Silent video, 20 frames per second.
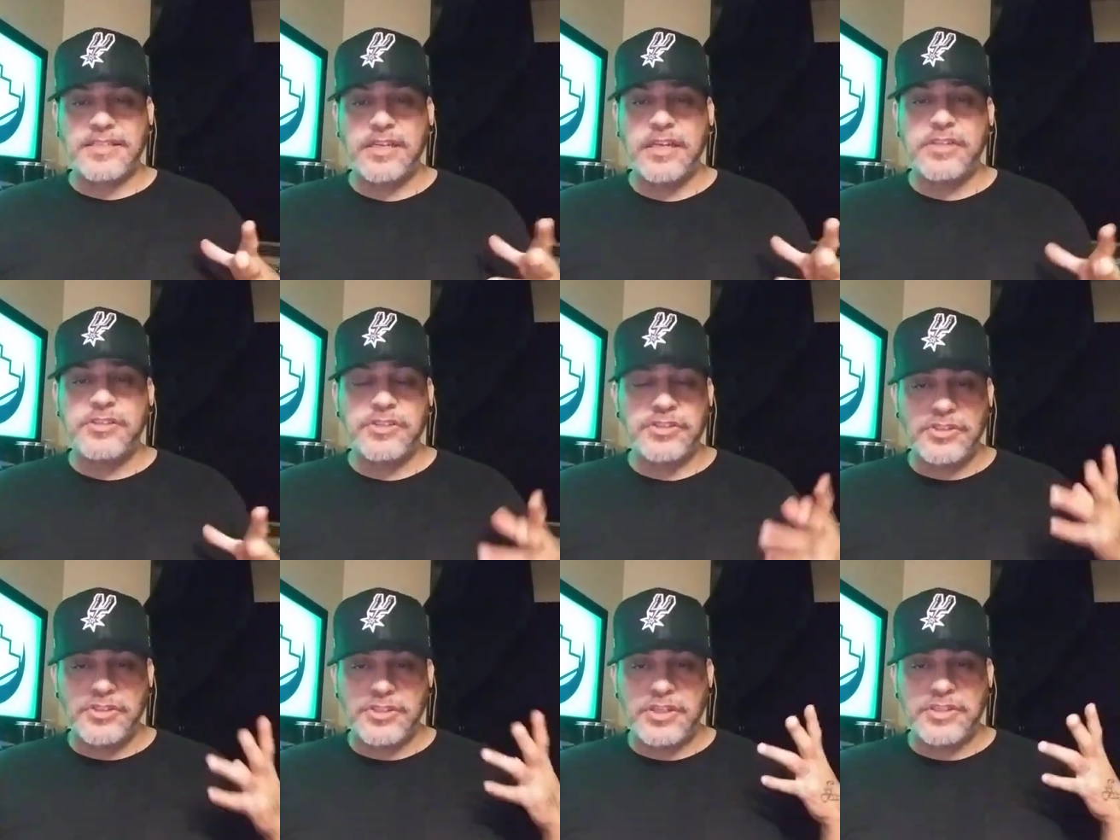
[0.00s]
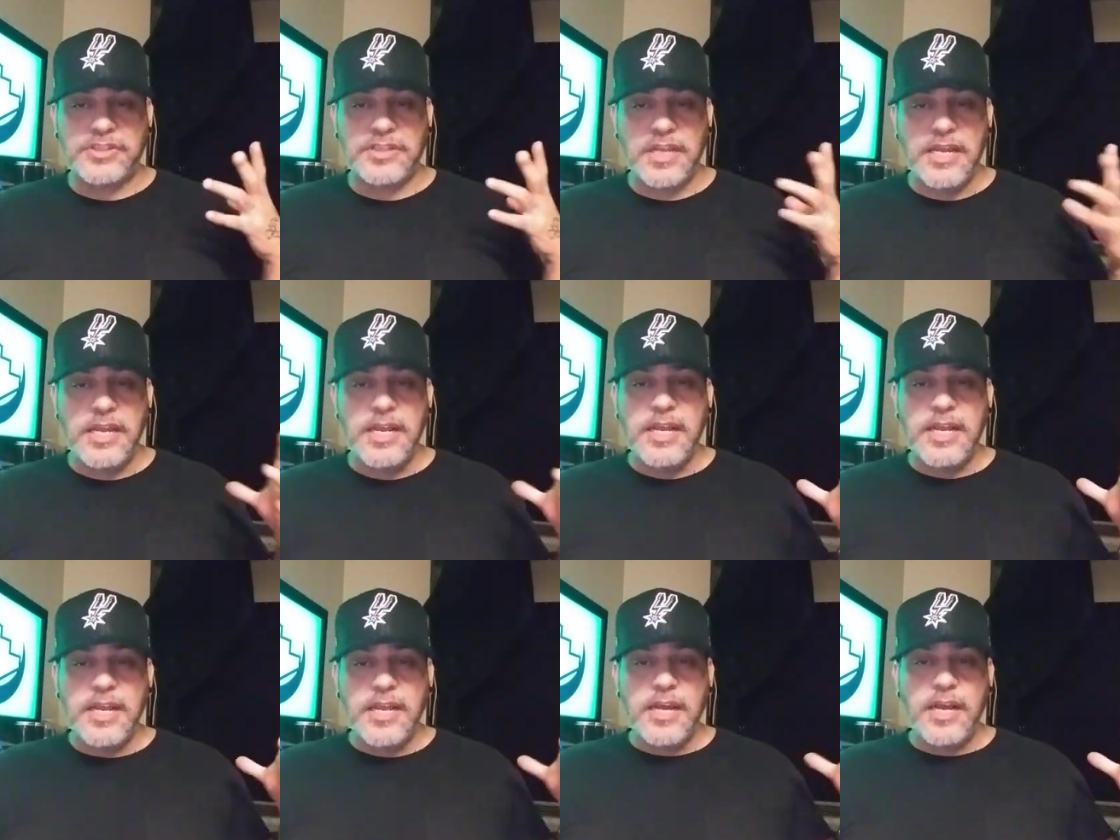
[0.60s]
sun just
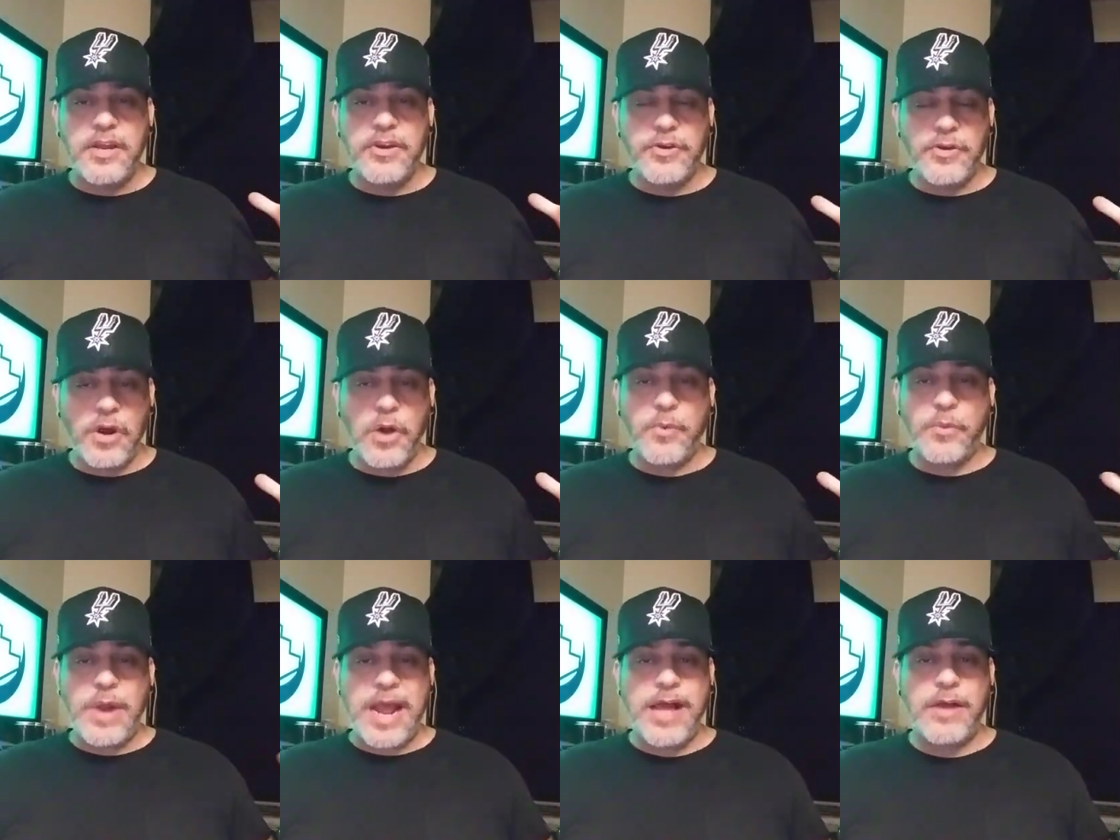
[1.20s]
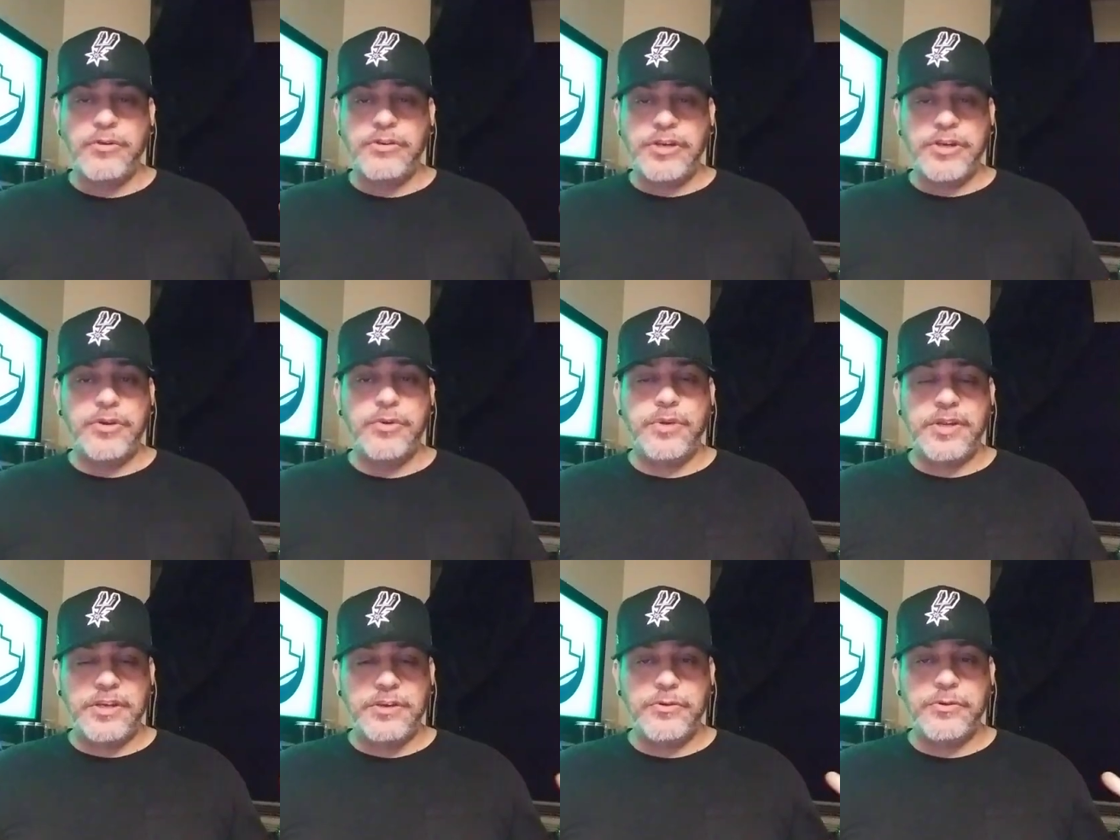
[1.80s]
you're around
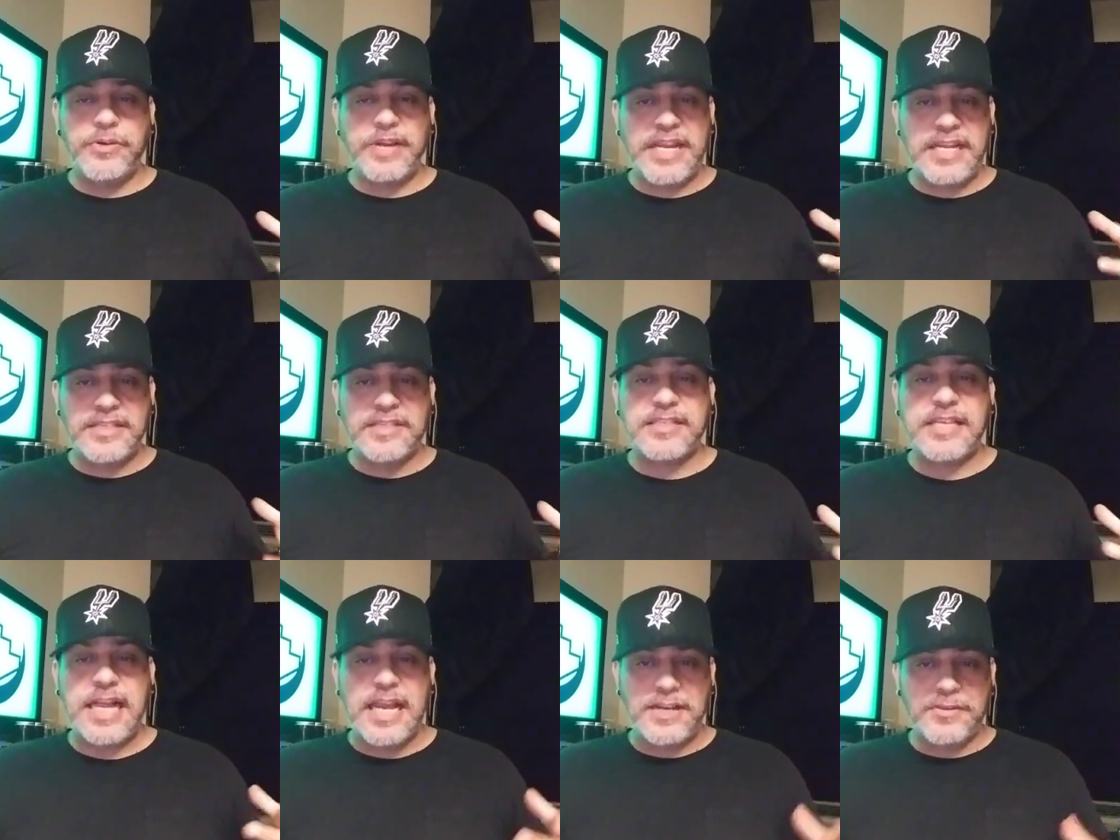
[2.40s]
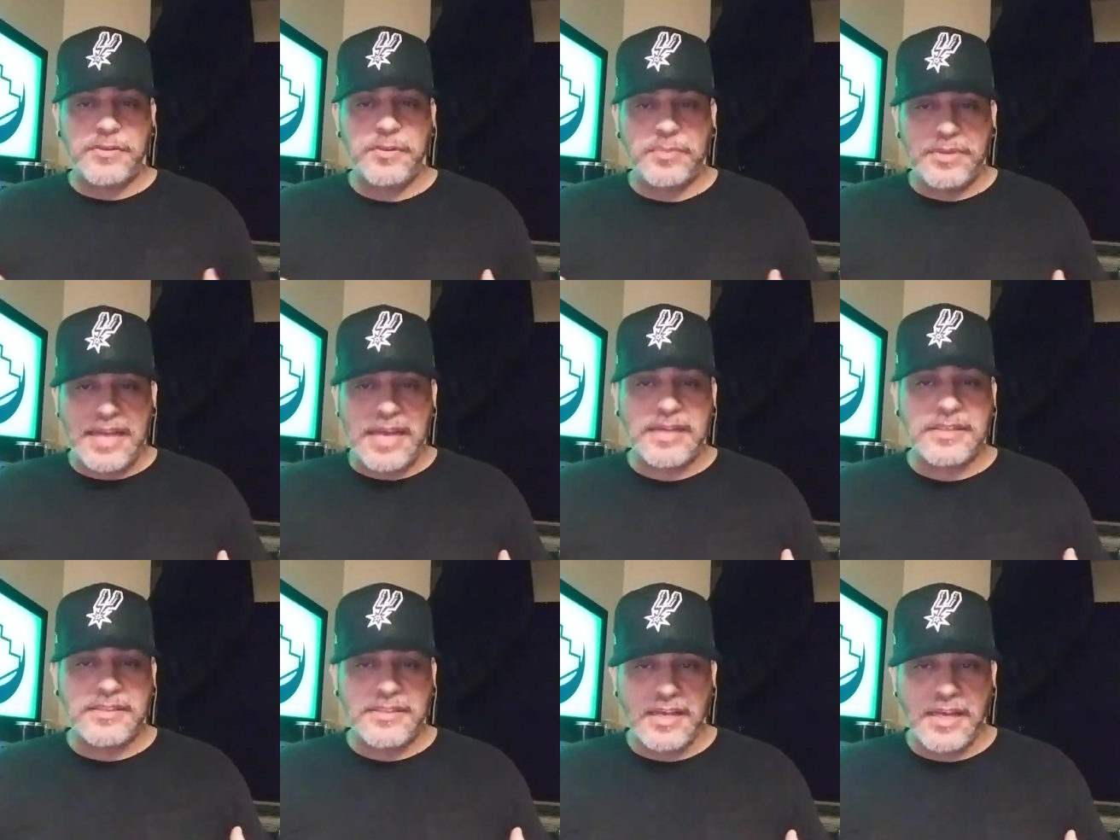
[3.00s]
you, and you're inside of the
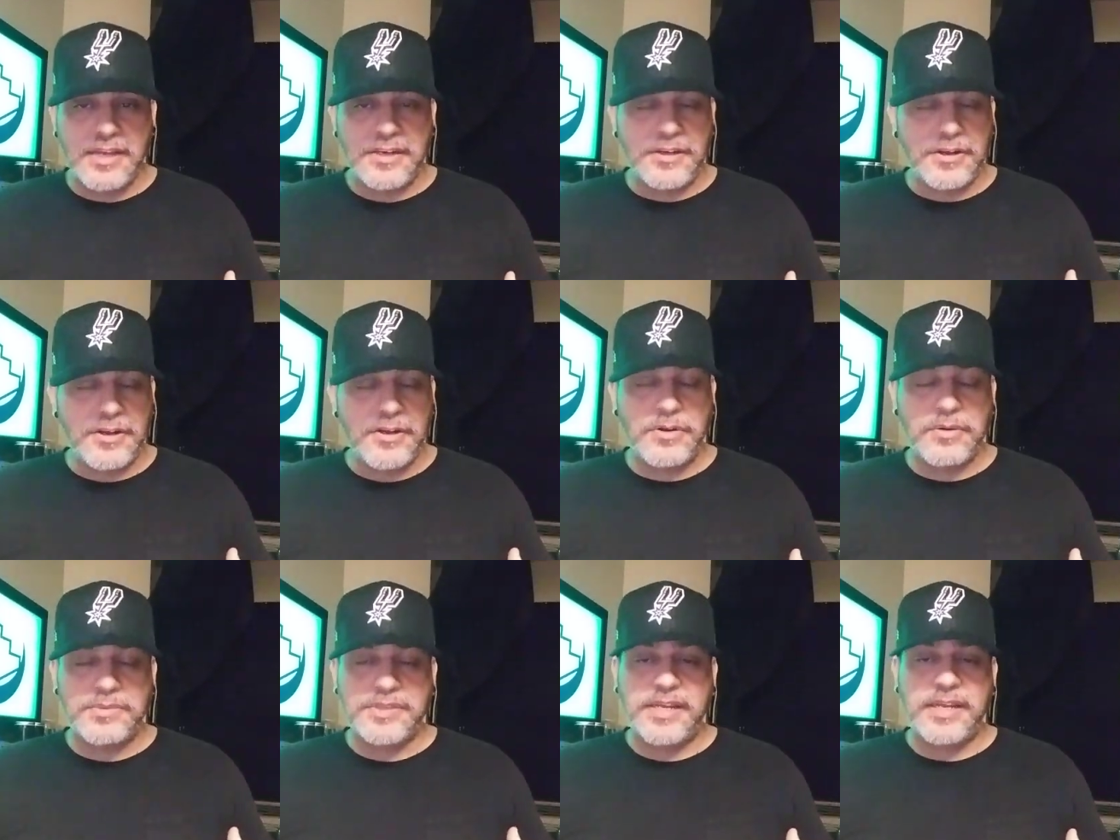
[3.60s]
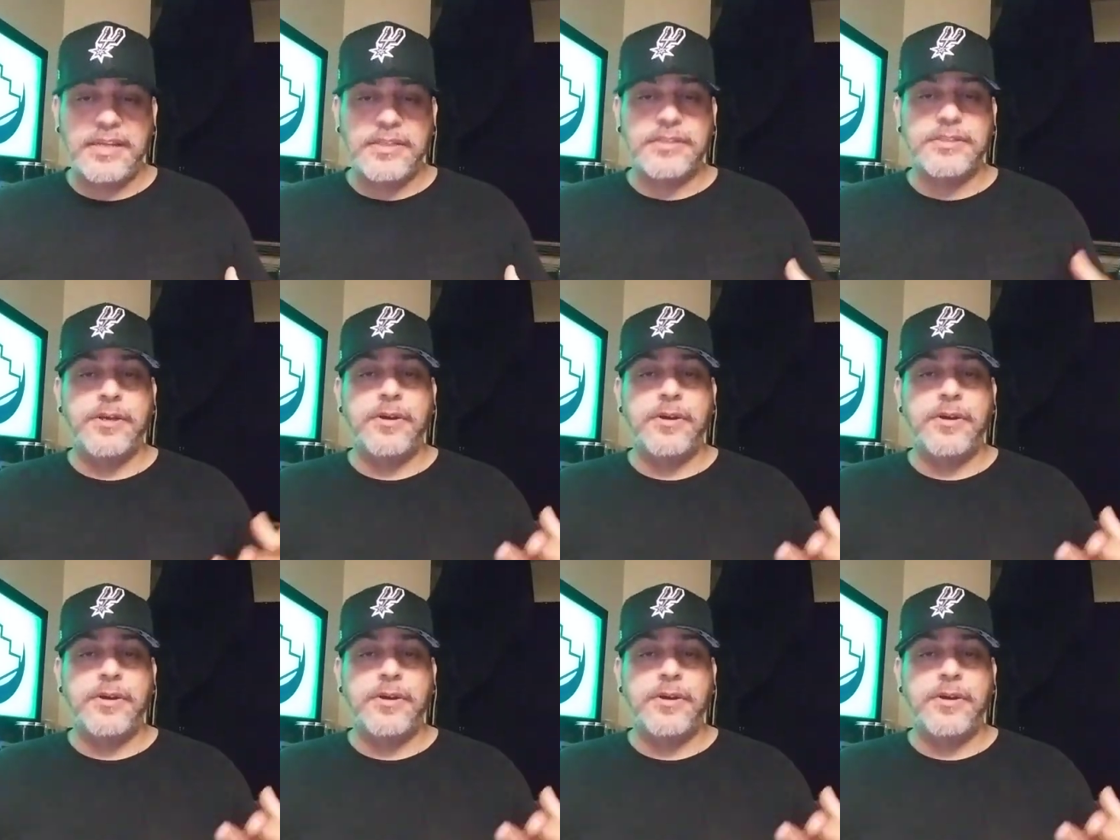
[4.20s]
black sun, you know what I'm saying?